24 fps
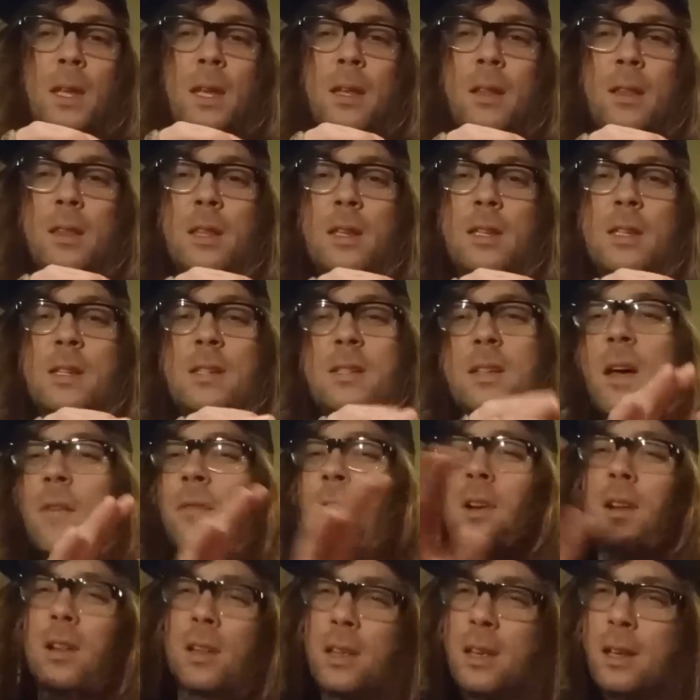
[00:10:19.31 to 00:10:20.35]
This is
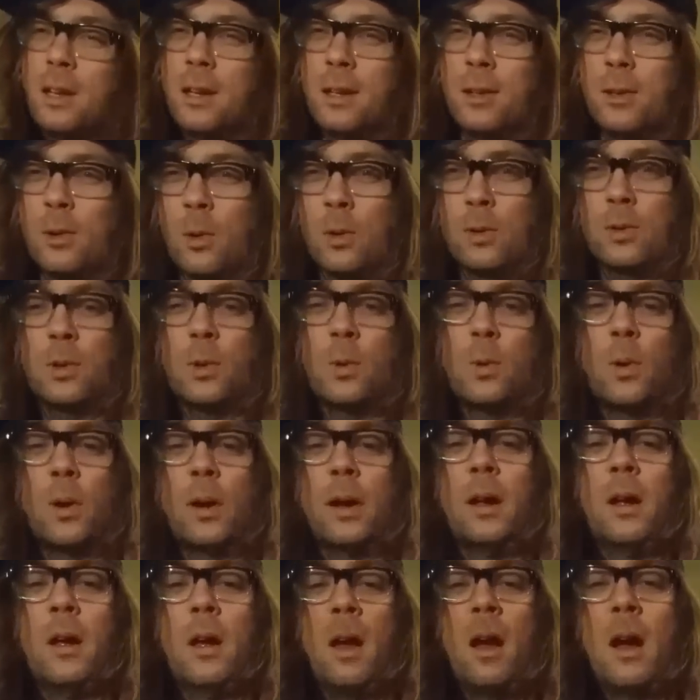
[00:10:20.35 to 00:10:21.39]
definitely an indoor
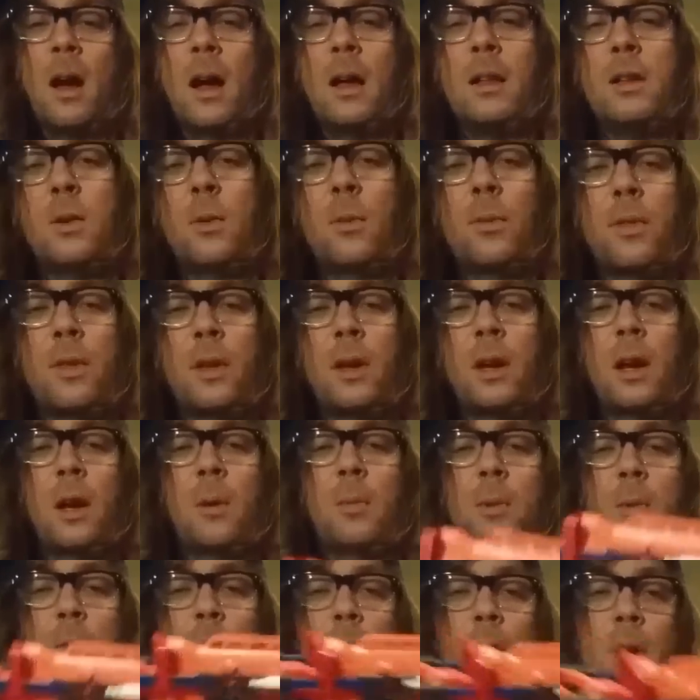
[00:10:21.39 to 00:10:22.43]
toy. I don't think I
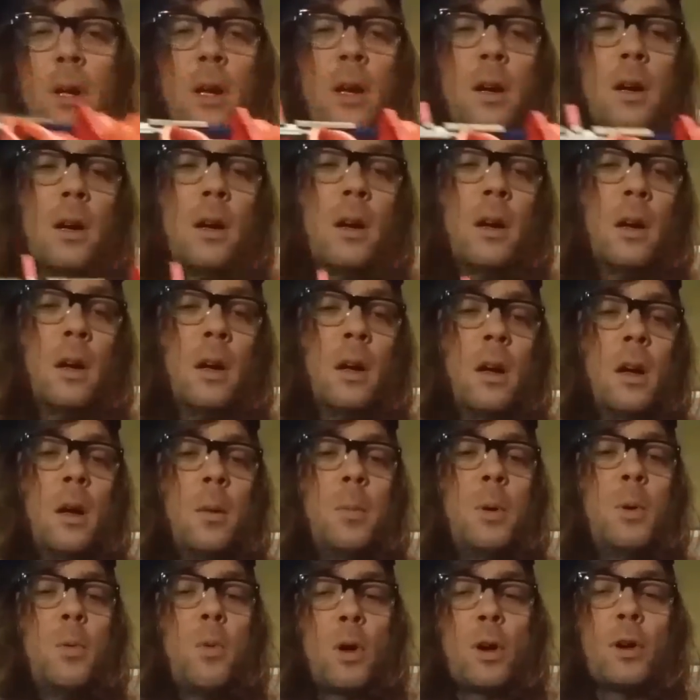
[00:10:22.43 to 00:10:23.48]
would want to
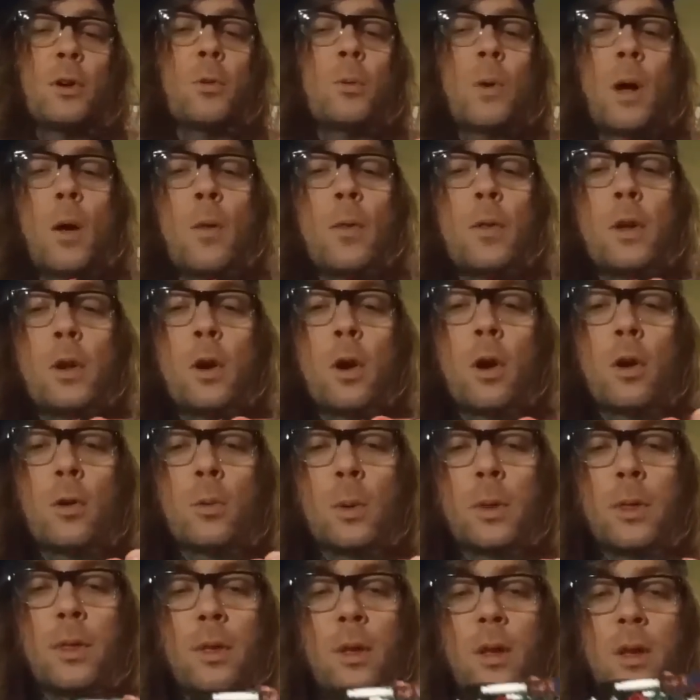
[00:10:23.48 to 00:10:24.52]
be running around the yard
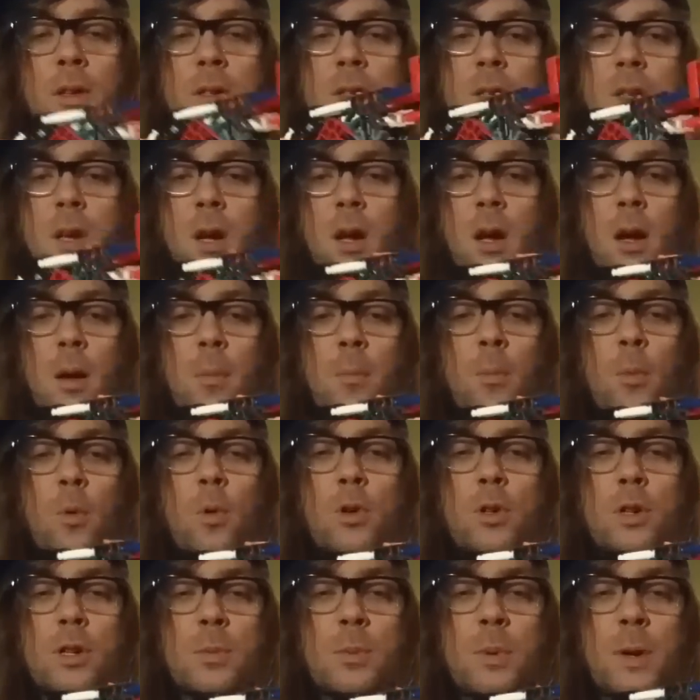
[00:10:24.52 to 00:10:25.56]
with this,
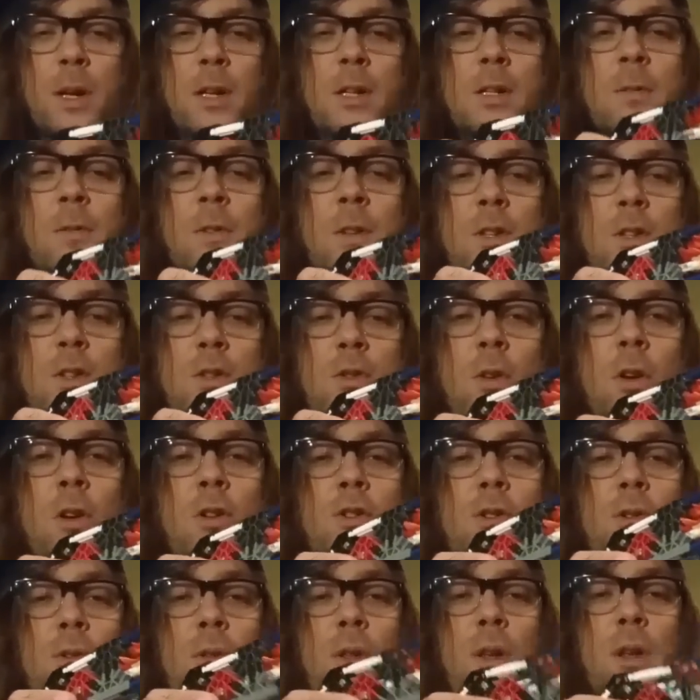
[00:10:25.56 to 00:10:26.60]
more just because of its
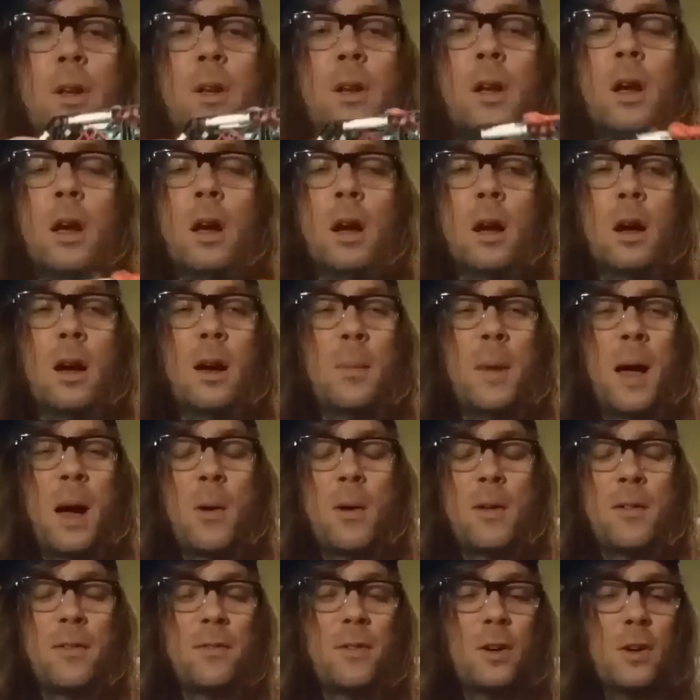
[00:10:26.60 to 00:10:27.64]
structure than
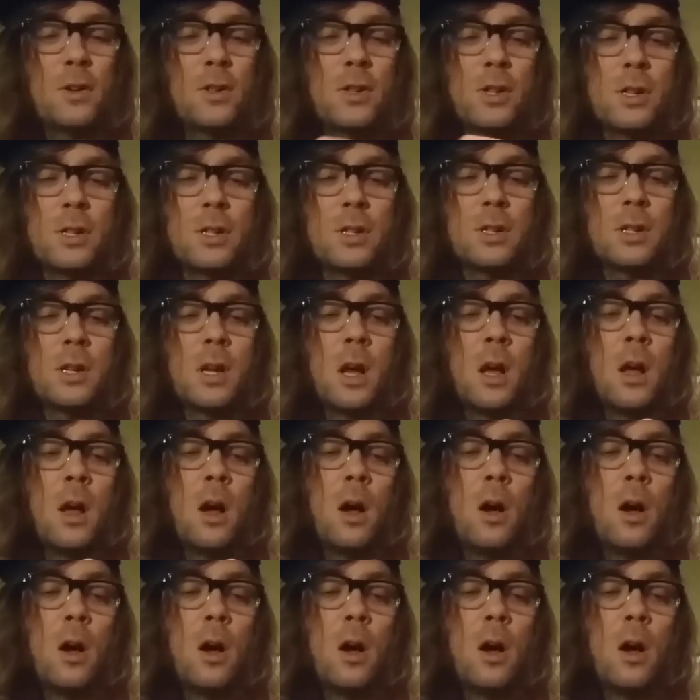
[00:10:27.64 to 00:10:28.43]
how it functions.